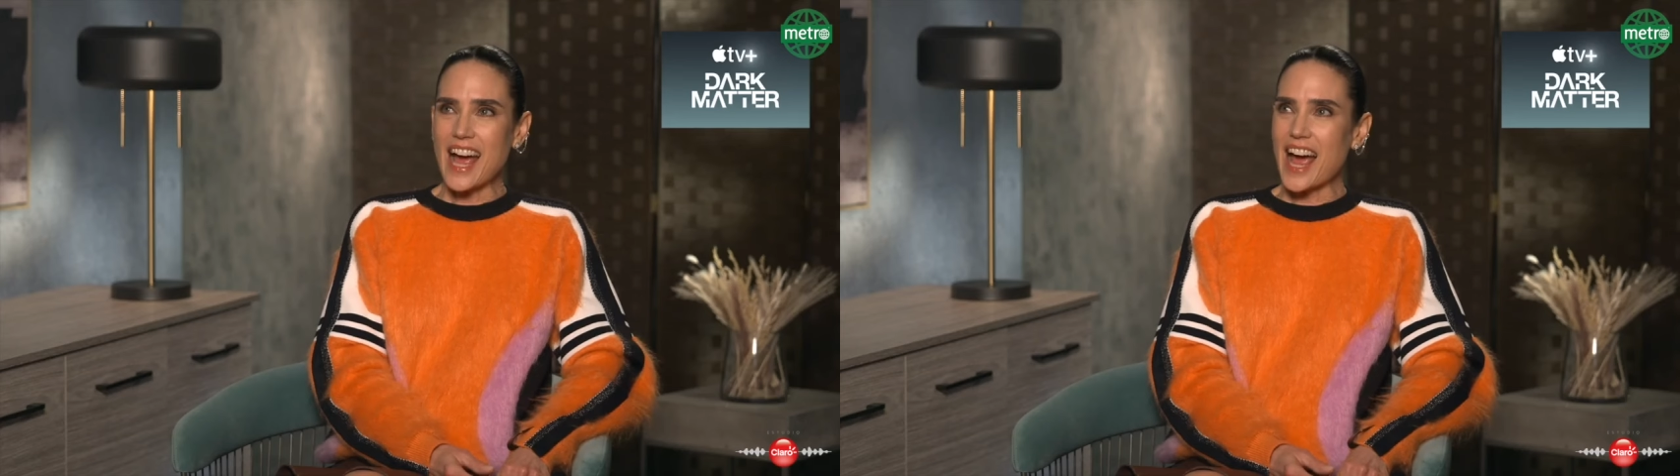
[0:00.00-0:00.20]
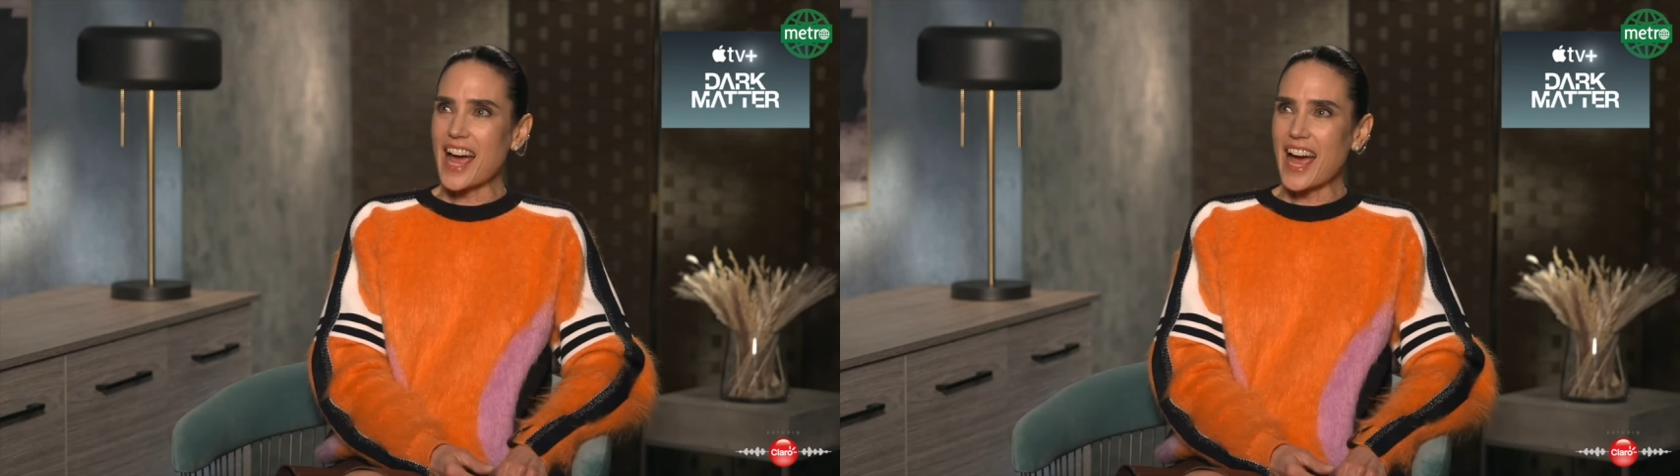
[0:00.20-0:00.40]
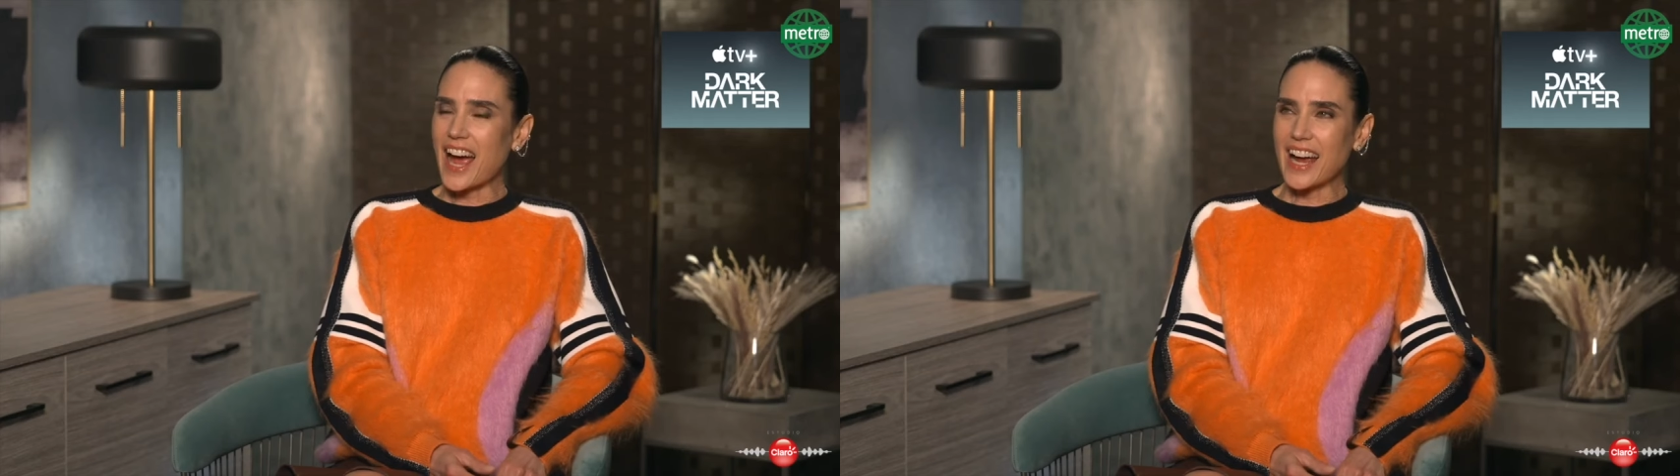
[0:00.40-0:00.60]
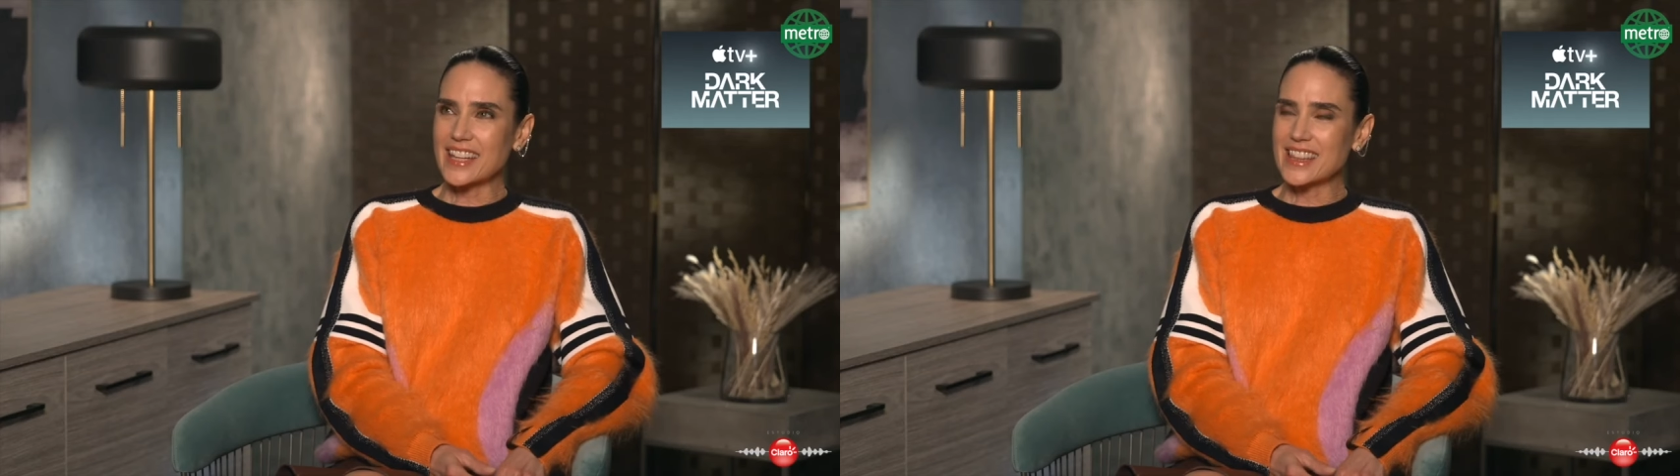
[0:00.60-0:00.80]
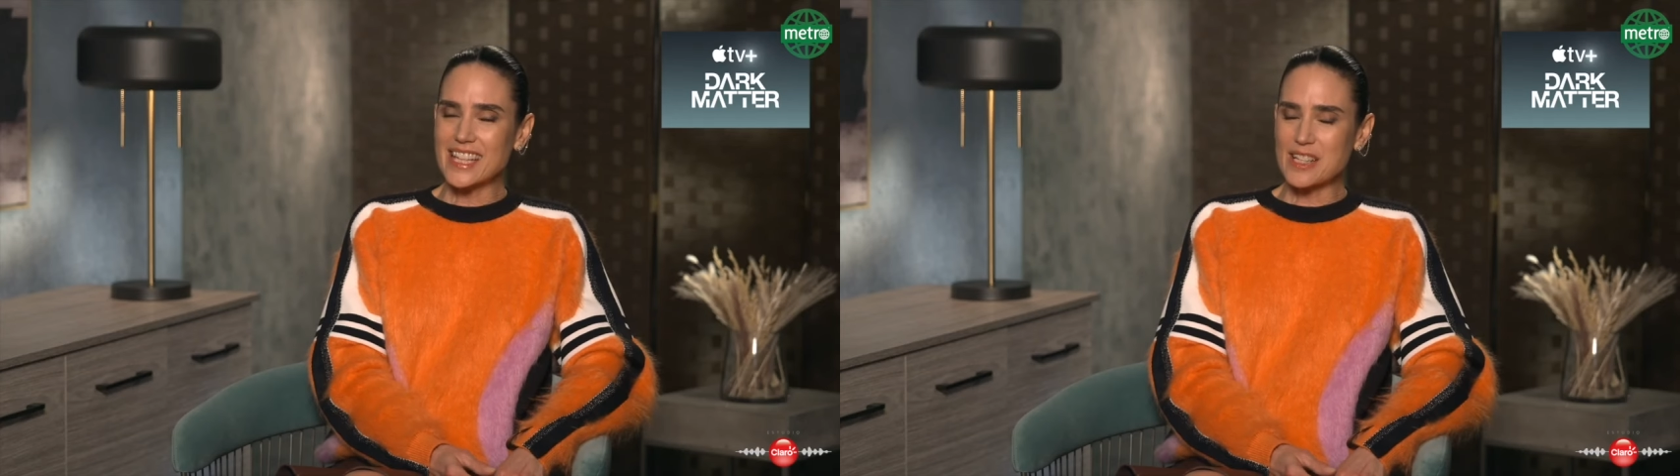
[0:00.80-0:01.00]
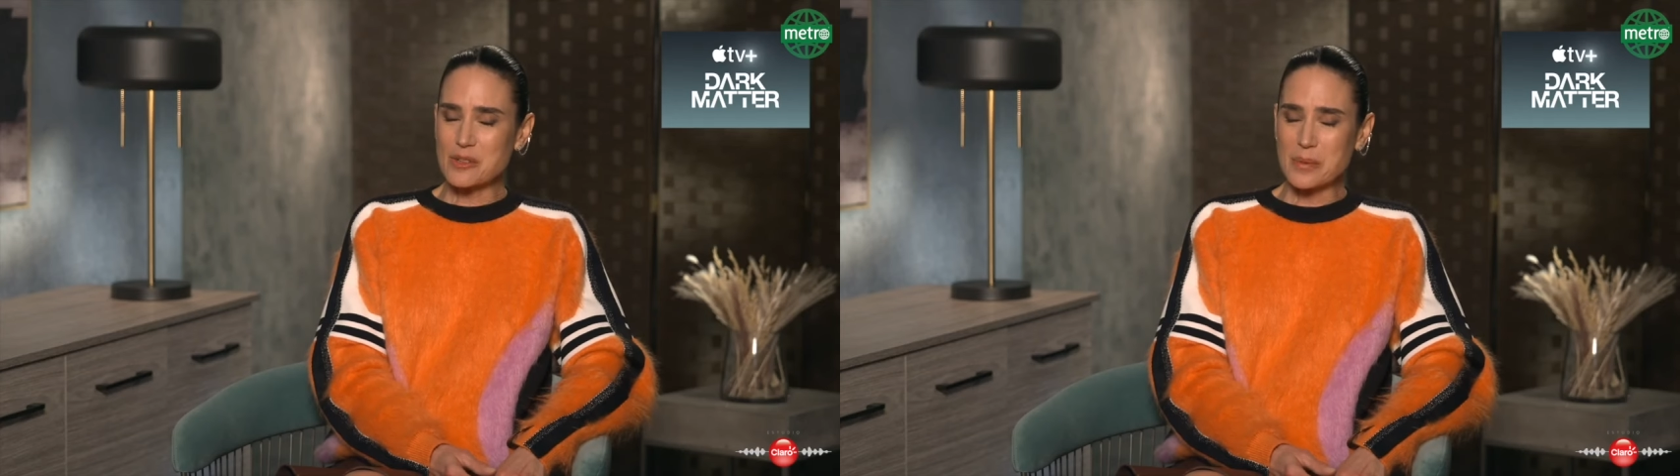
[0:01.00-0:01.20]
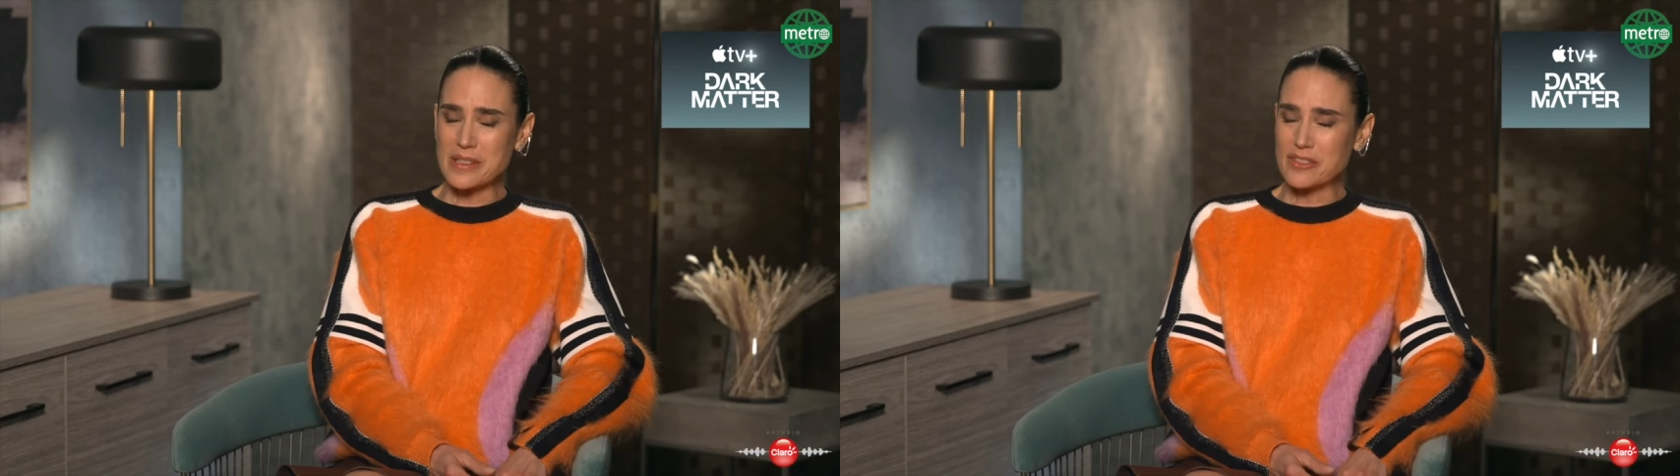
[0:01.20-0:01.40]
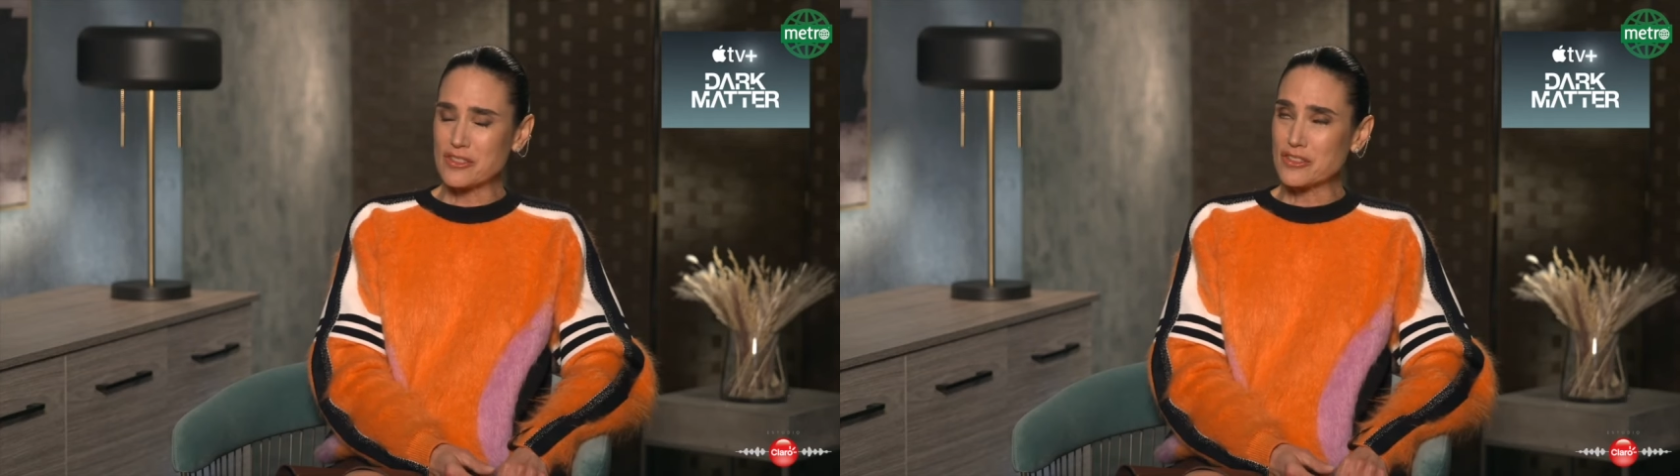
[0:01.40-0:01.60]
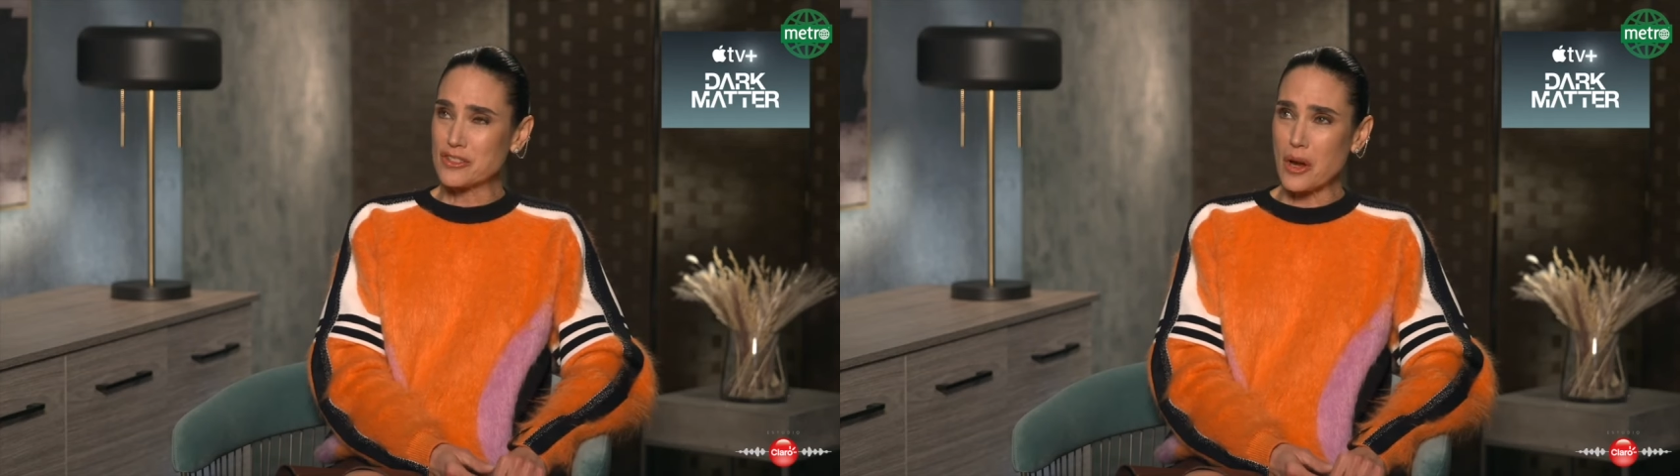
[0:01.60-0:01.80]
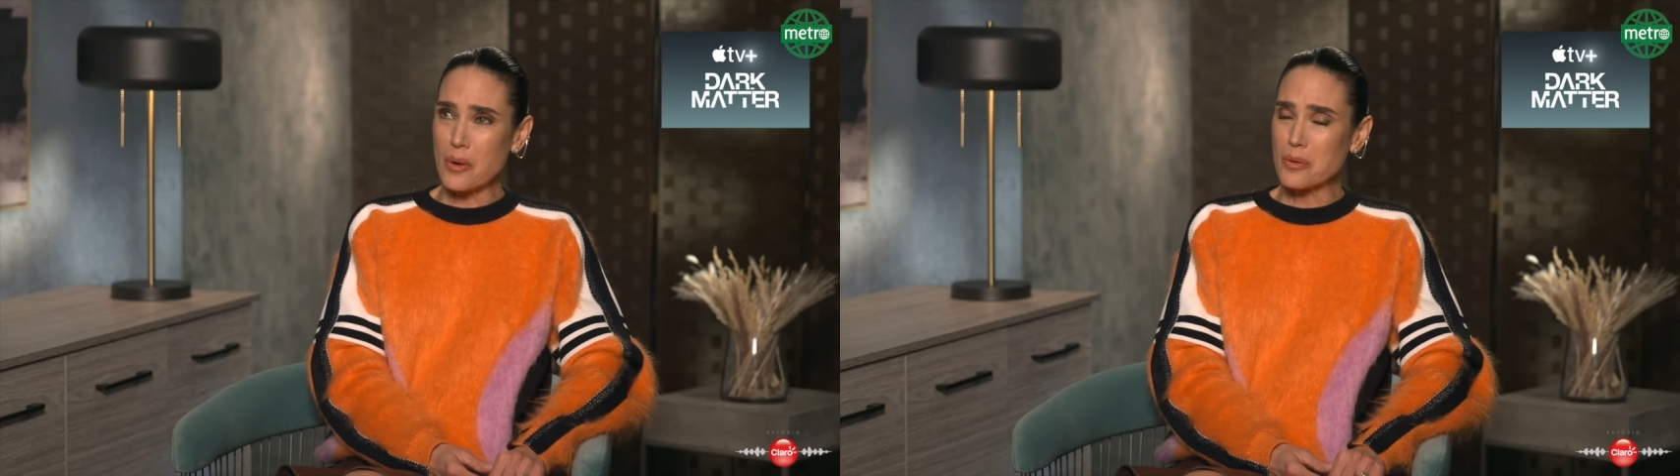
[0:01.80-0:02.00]
I, I think it would be
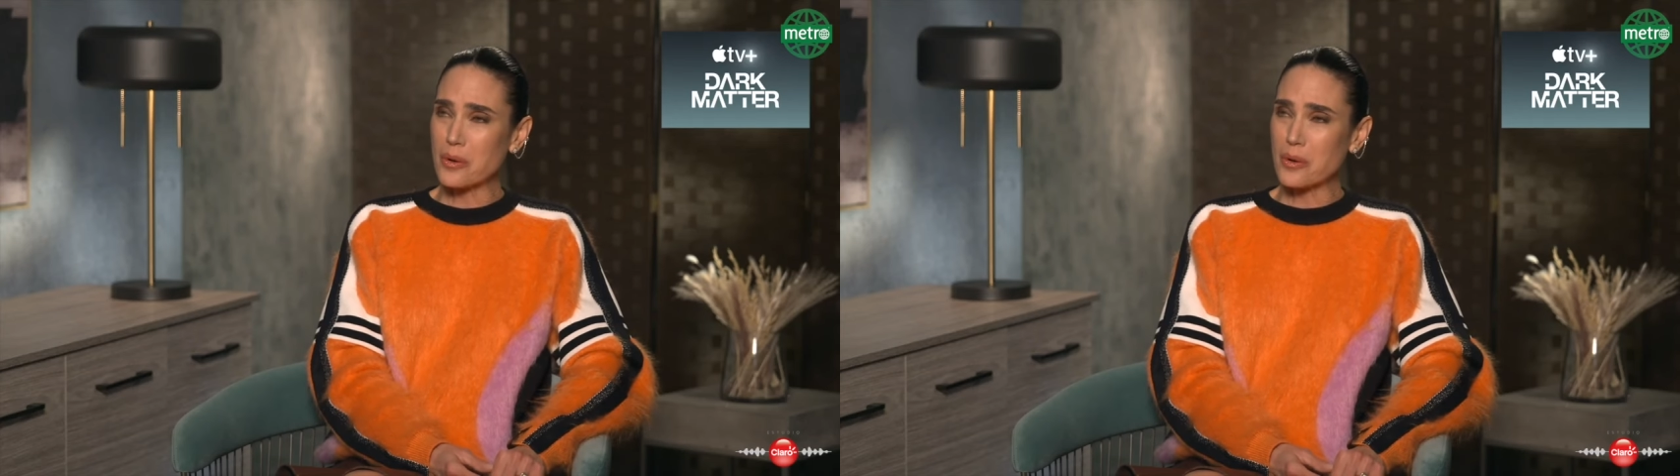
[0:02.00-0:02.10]
so